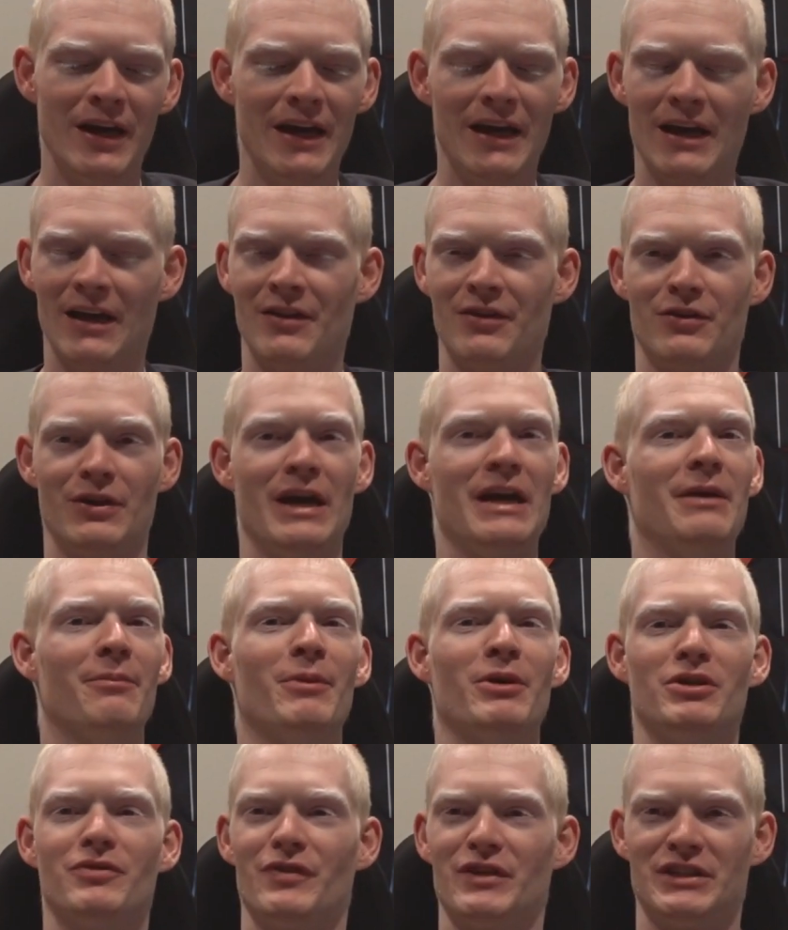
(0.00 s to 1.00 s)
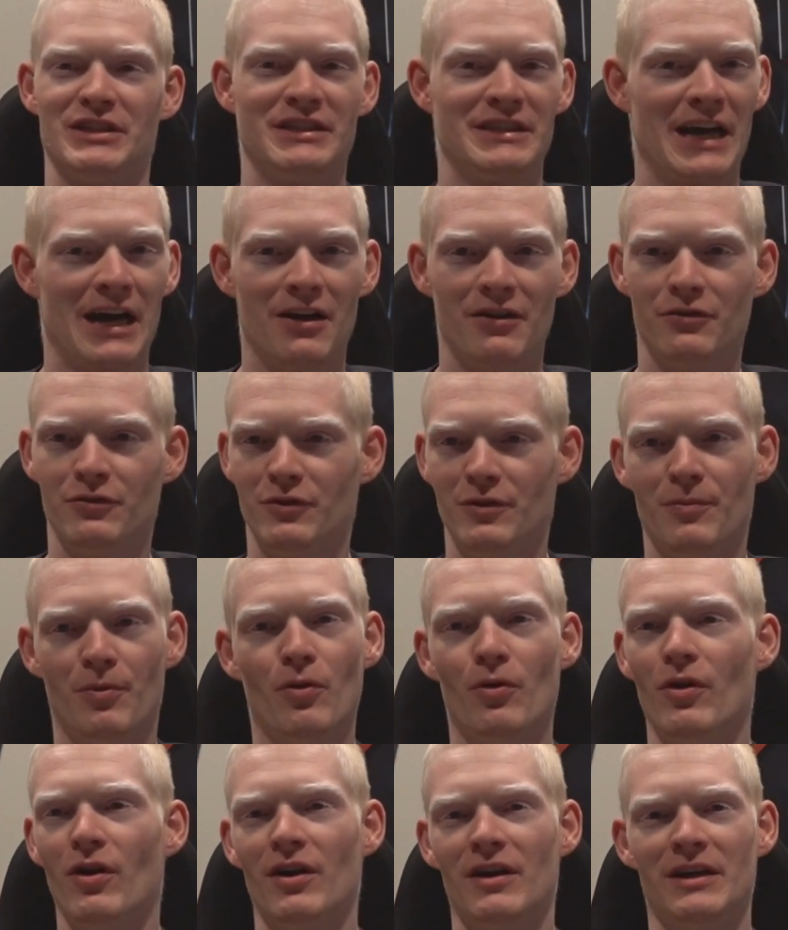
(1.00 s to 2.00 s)
There ain't much of a scouting
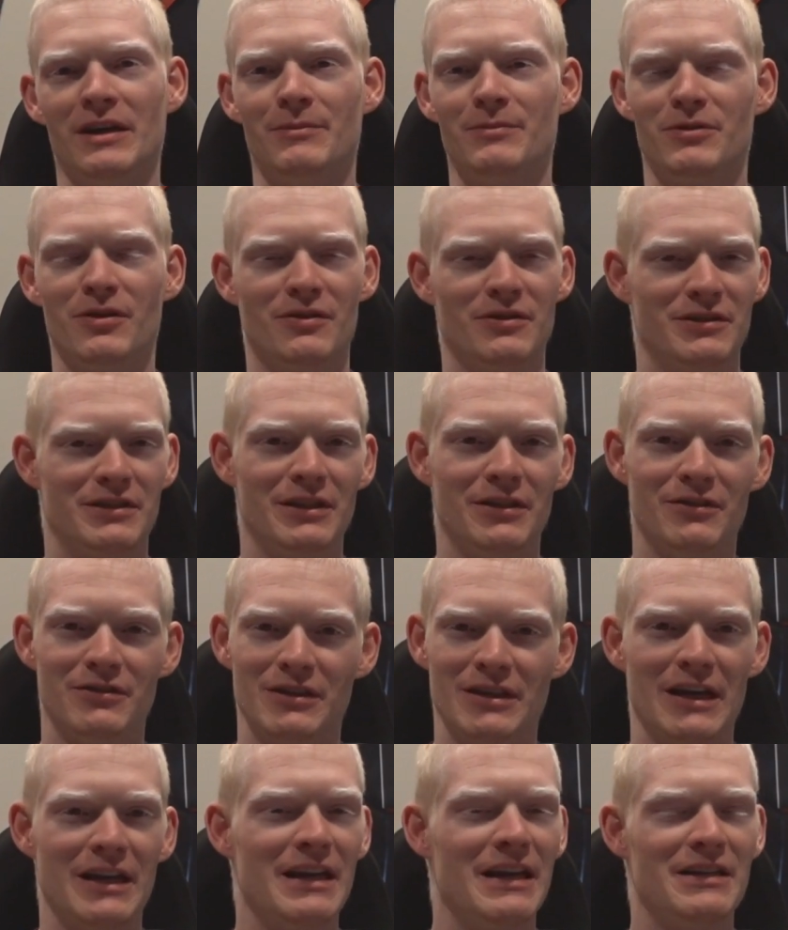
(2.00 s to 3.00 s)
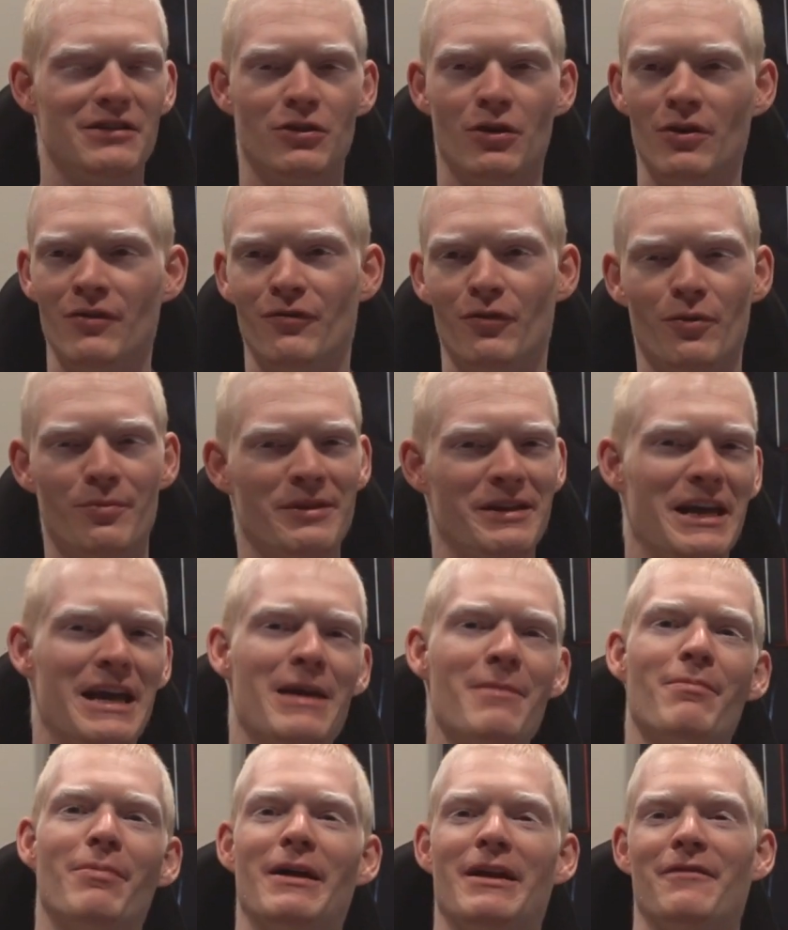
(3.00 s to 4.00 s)
report on him. So the Steelers, again, it's hard for him to
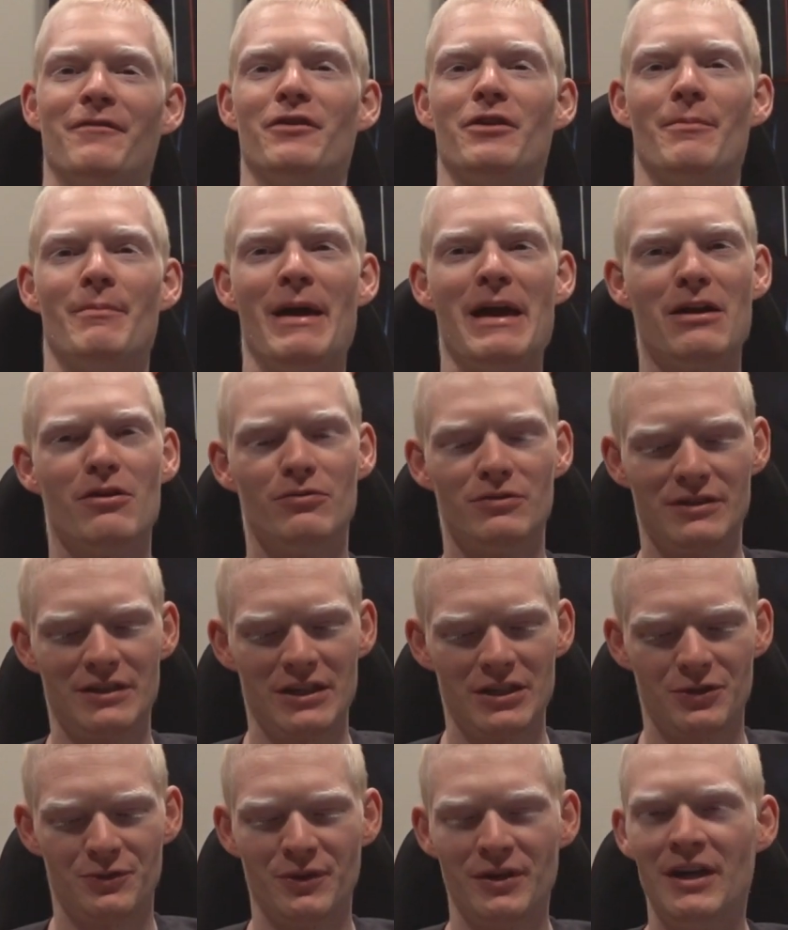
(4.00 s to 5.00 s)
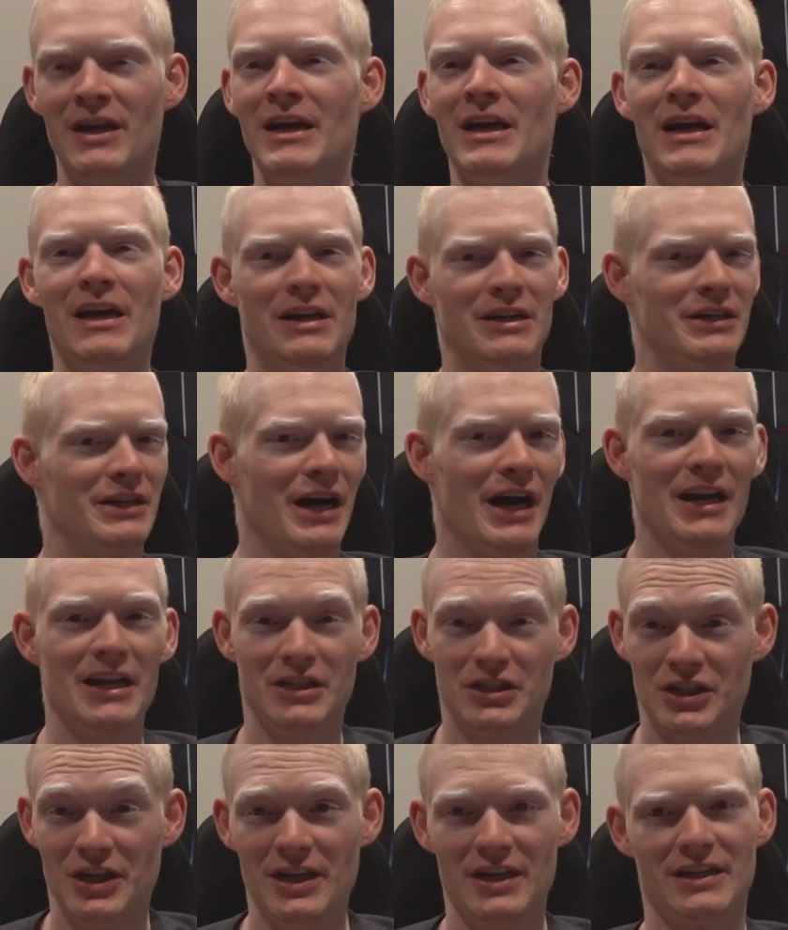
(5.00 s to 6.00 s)
game plan. If you're the Bengals in this one, you got a
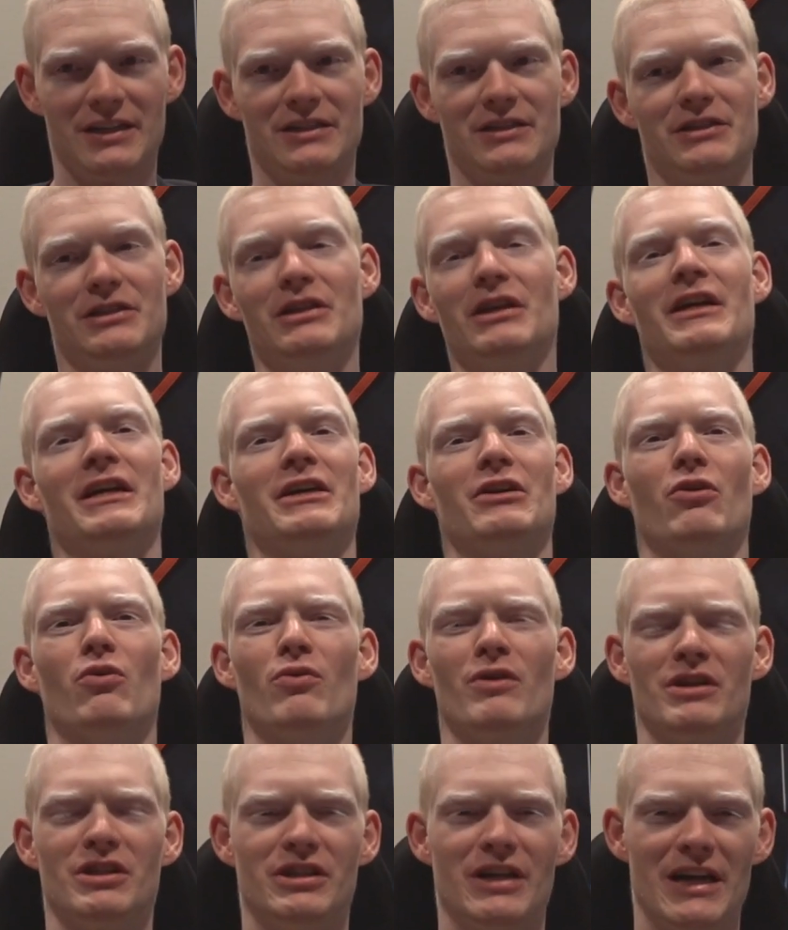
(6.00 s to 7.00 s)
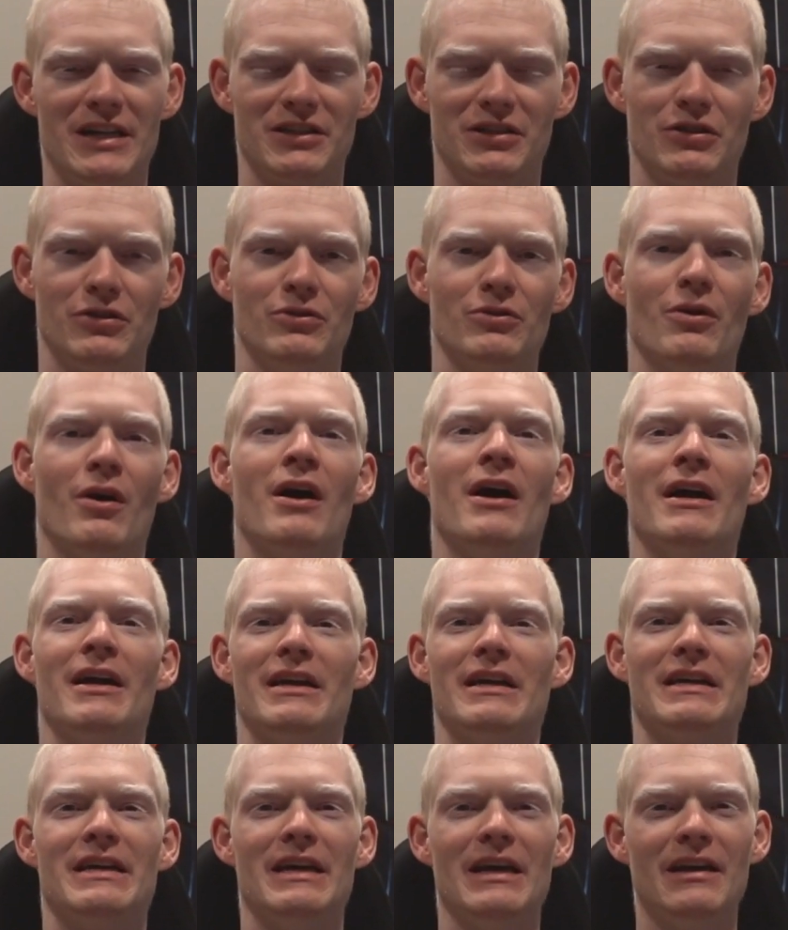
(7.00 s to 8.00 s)
chance. You got a golden chance to
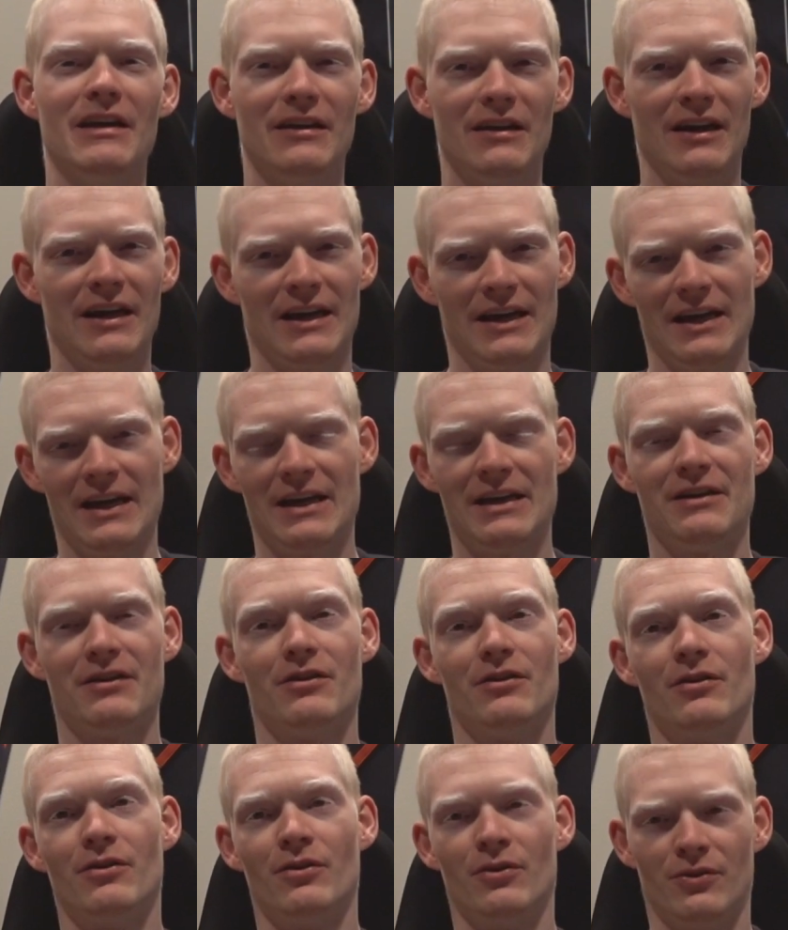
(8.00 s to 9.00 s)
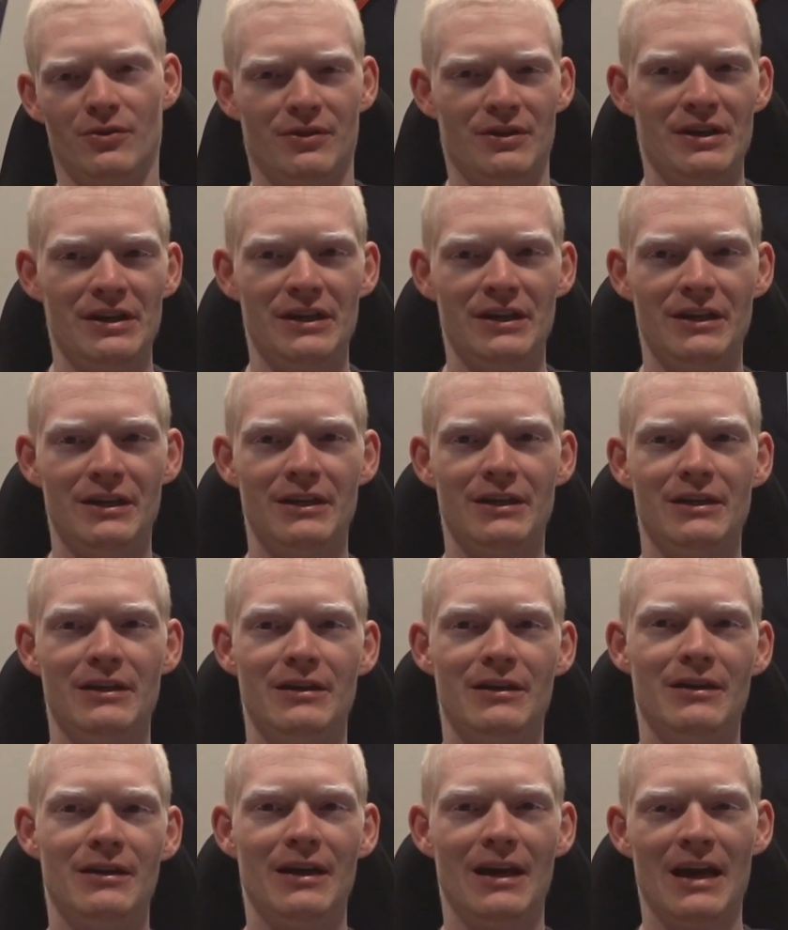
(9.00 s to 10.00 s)
get ahead early.
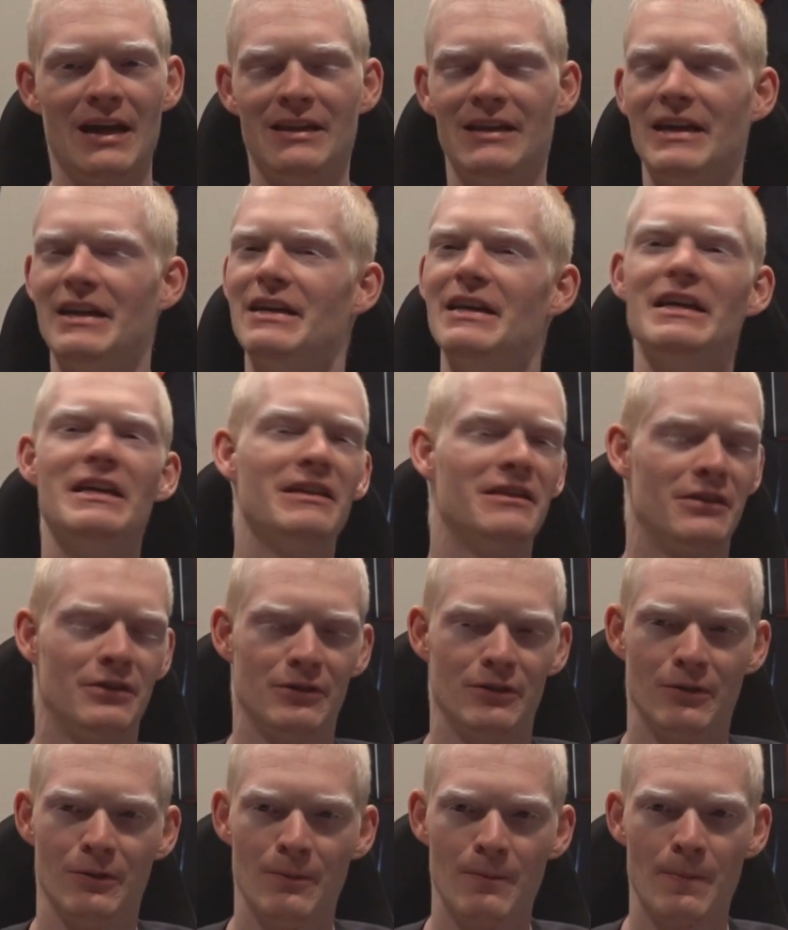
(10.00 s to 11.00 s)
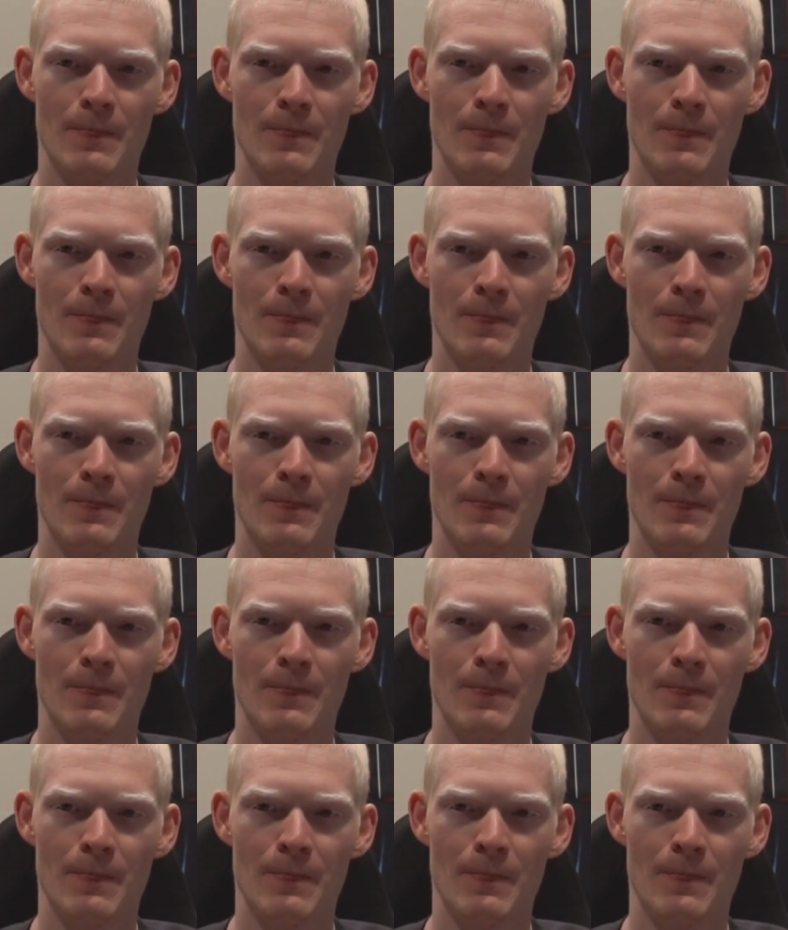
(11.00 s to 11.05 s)
And they need to.